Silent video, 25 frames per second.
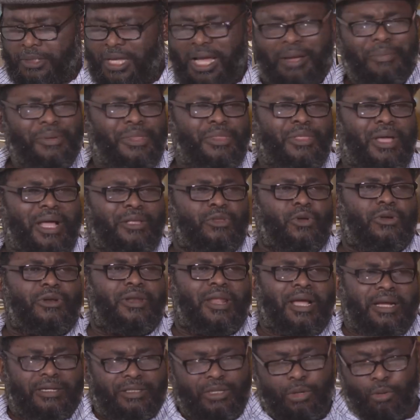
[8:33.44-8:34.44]
I mean, I
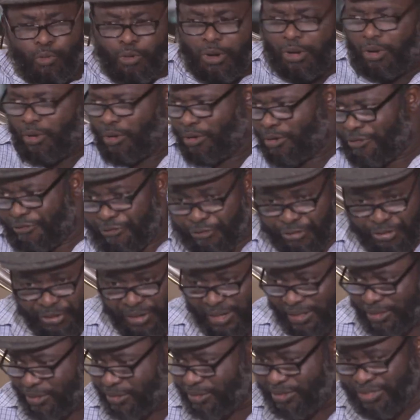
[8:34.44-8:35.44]
don't like the way all of you
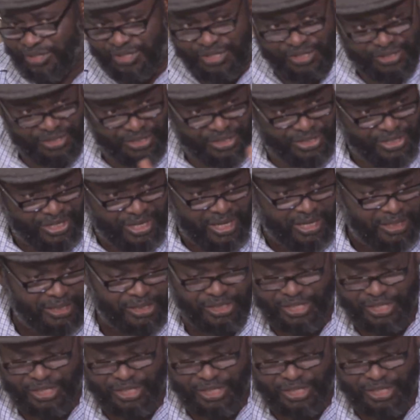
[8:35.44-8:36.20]
are just sitting here